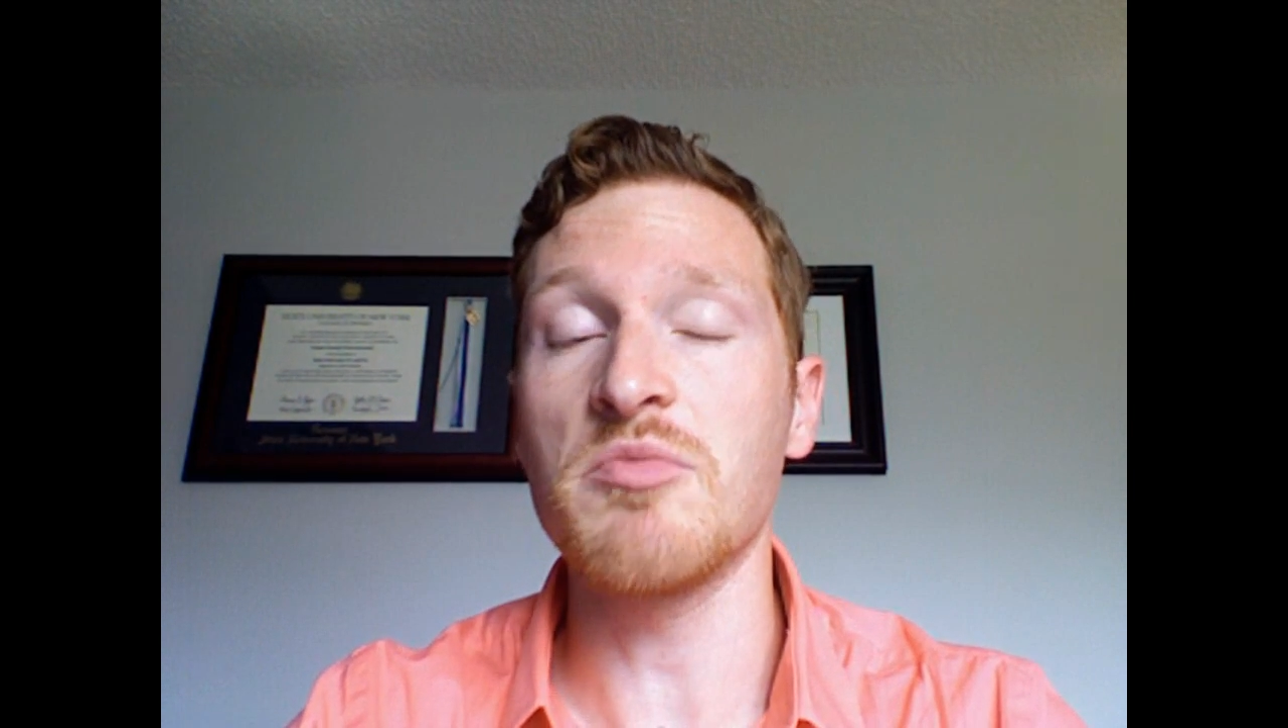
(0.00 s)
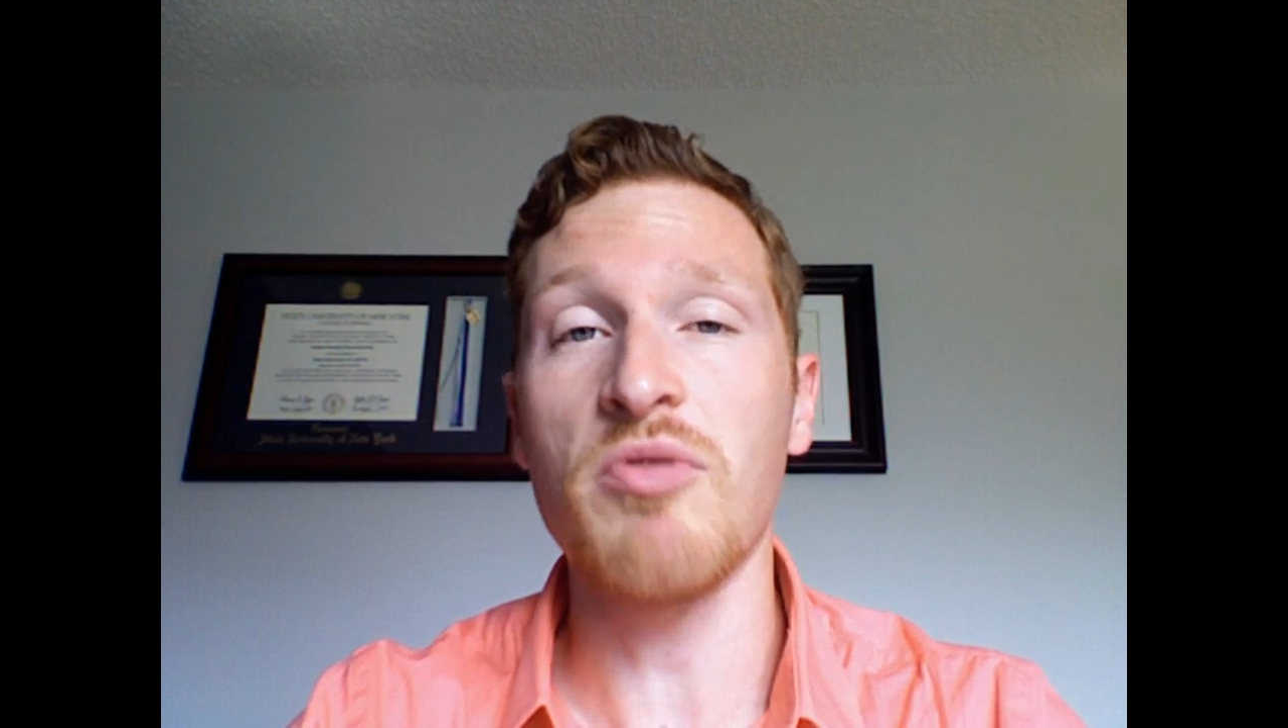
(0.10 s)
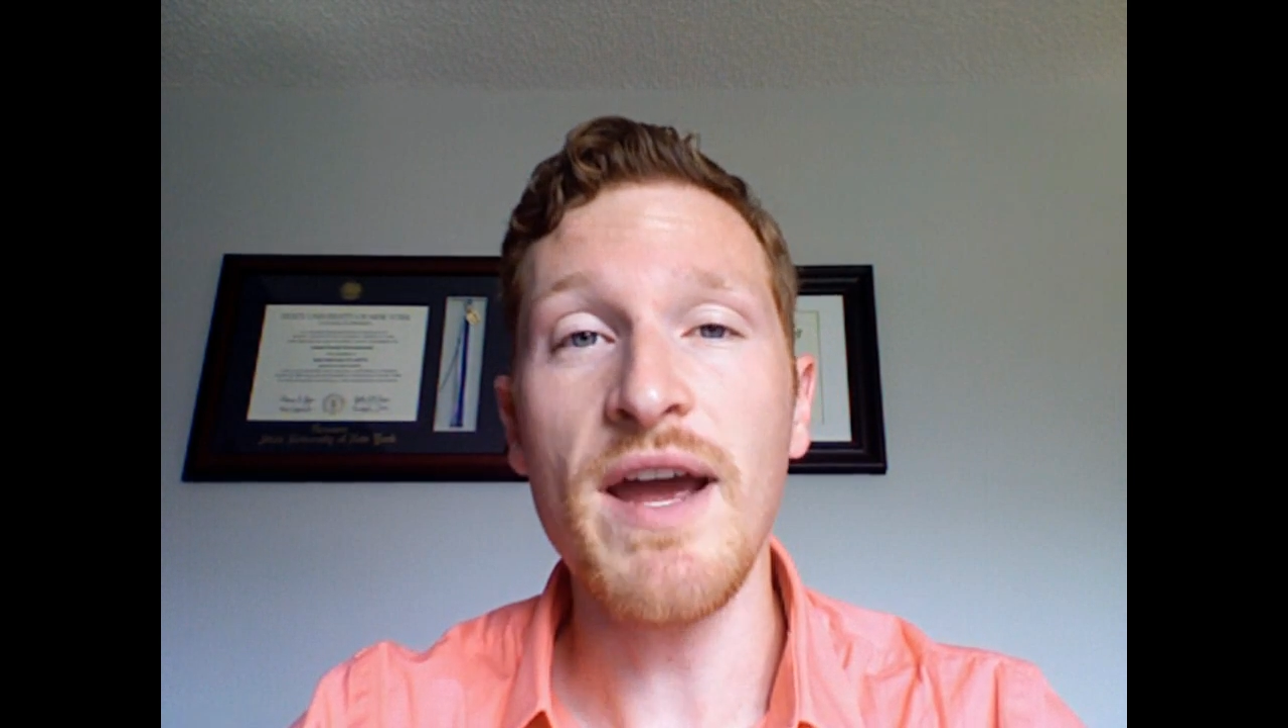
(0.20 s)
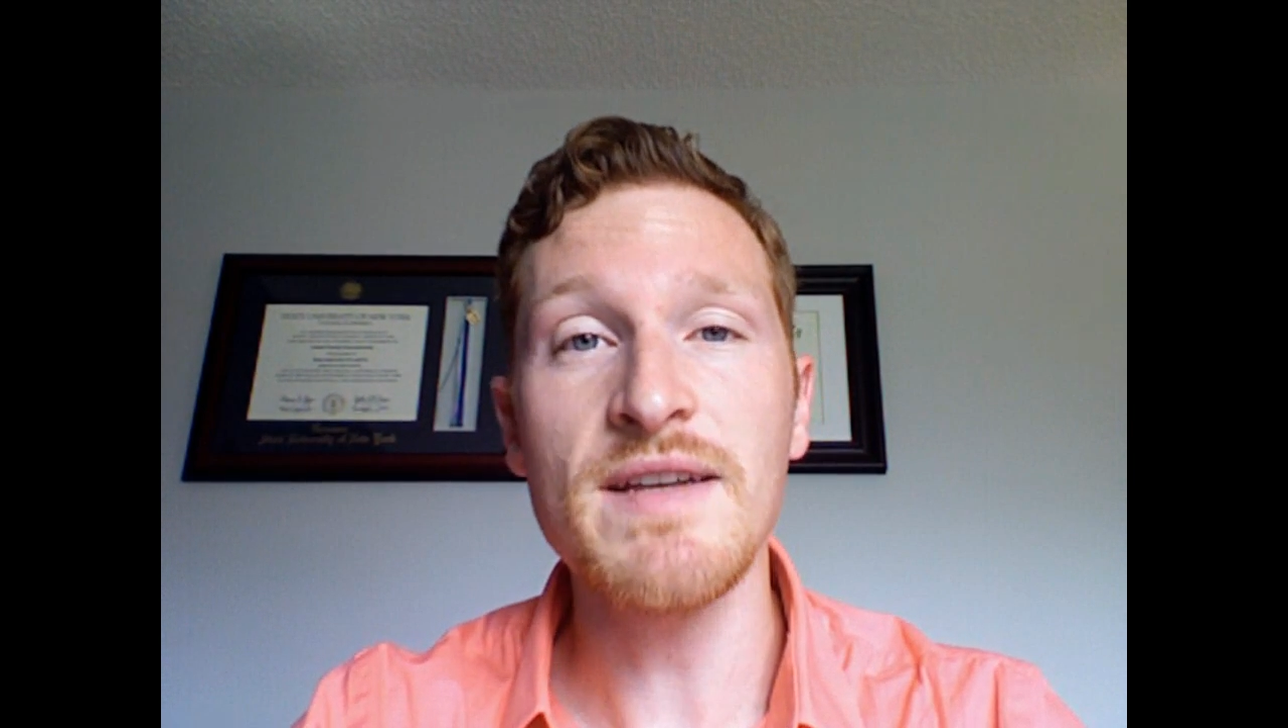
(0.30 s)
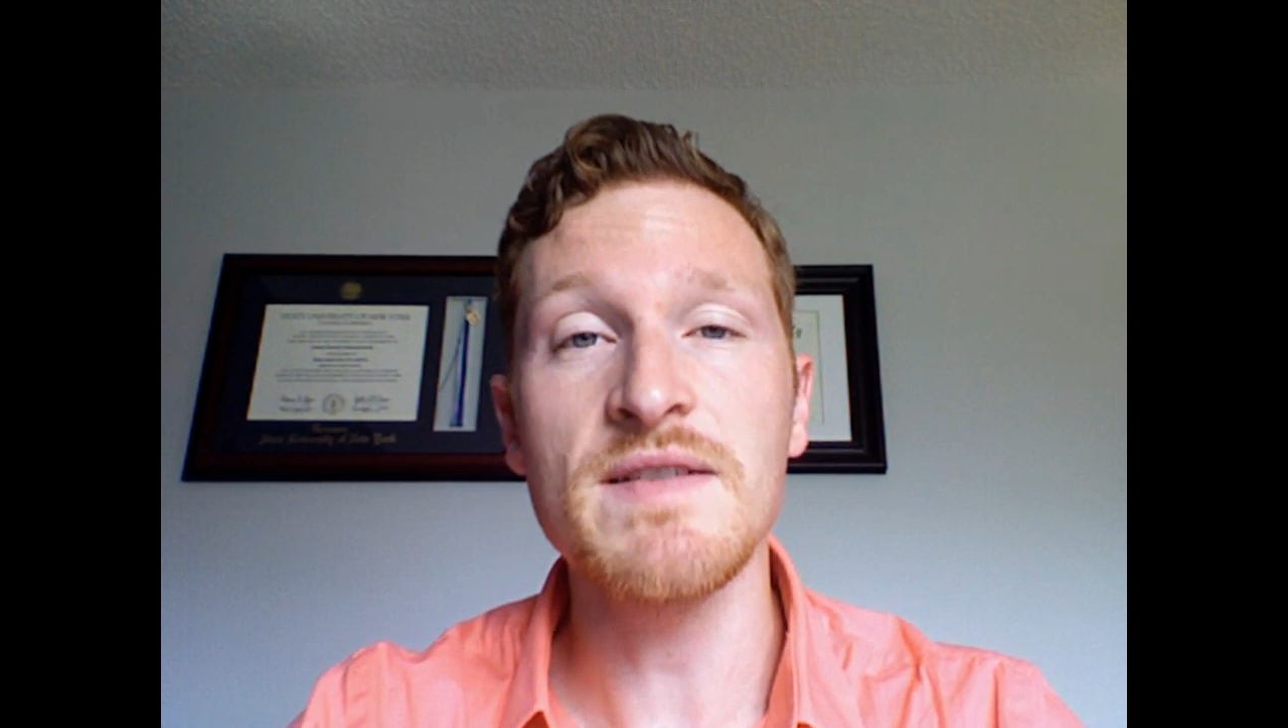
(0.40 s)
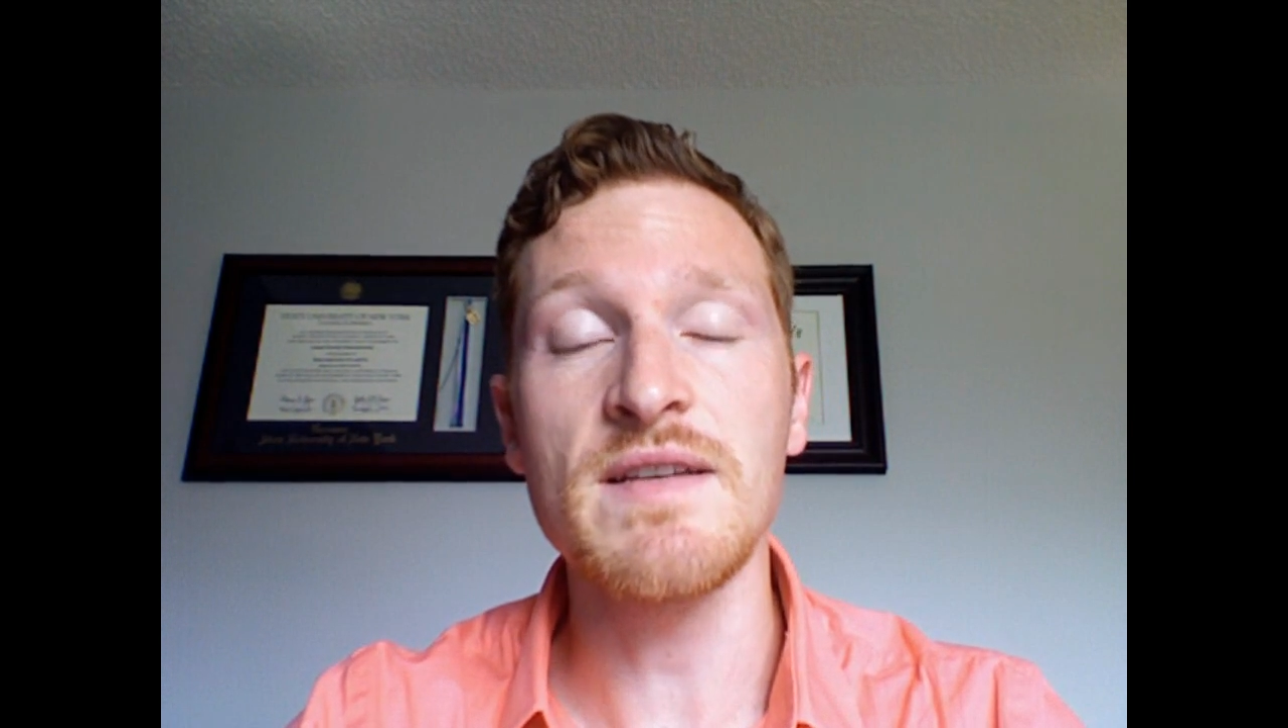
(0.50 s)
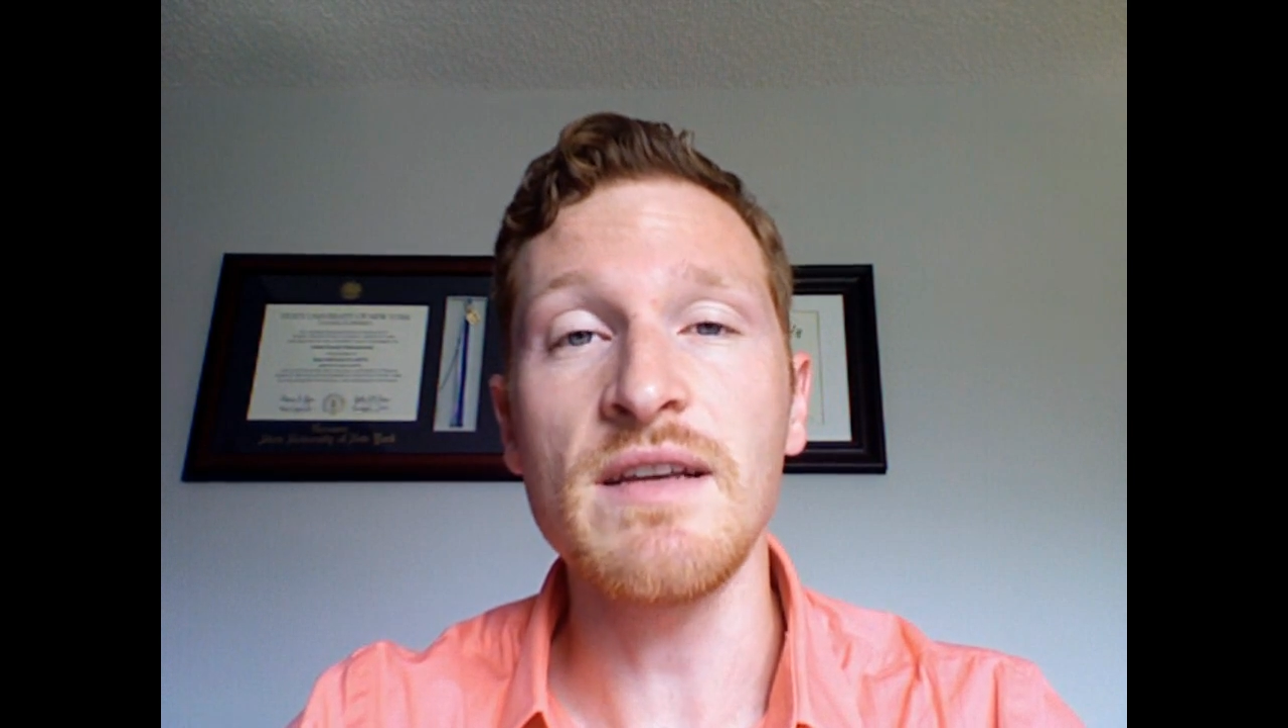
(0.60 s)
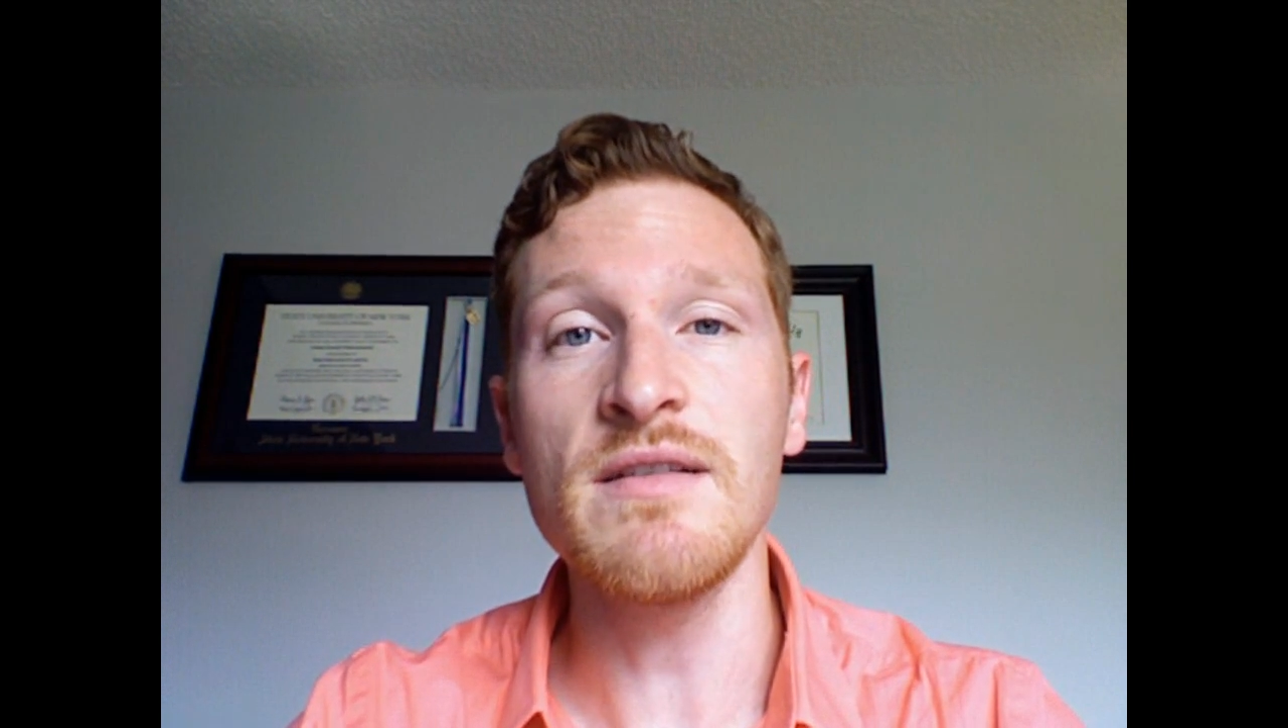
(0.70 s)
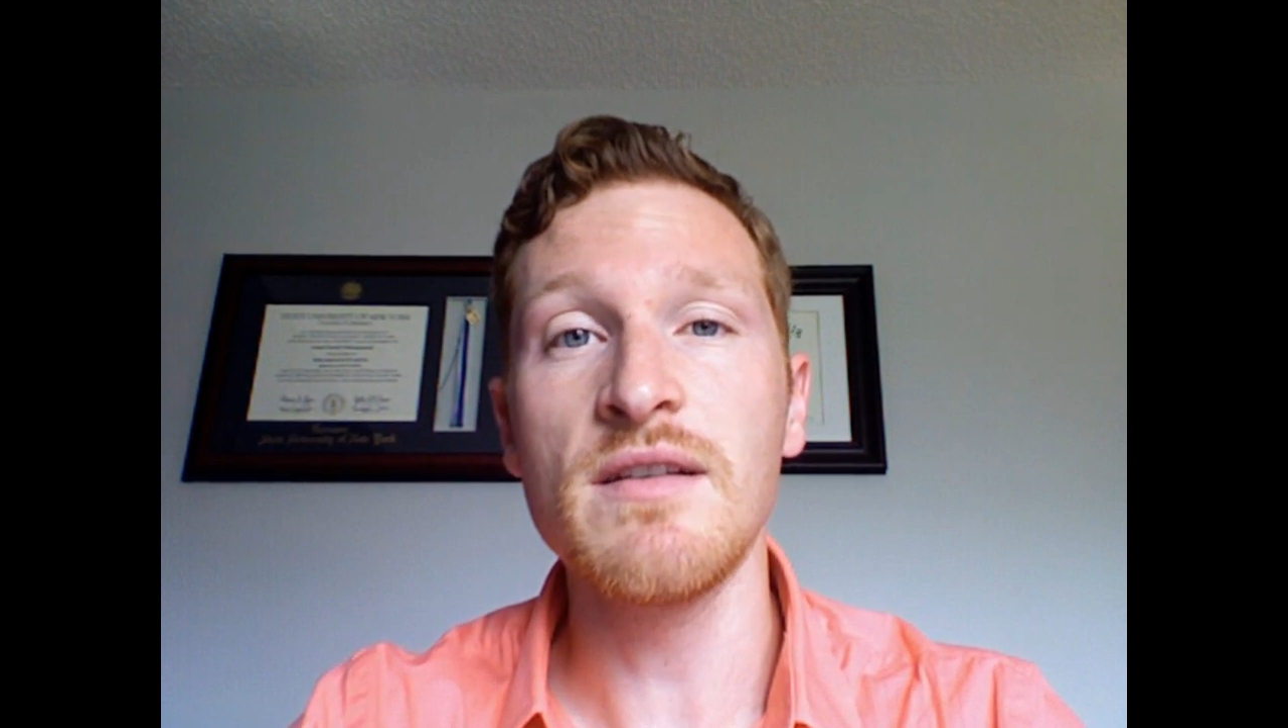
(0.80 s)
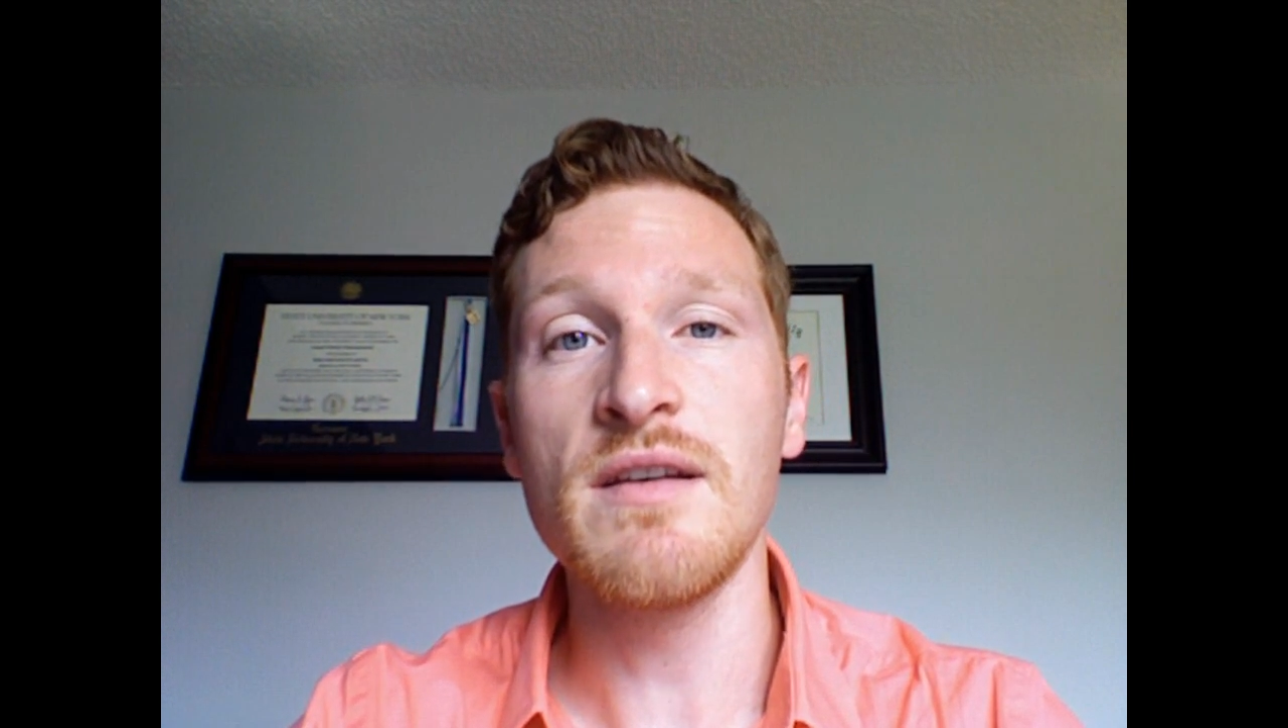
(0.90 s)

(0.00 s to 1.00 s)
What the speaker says: practicing.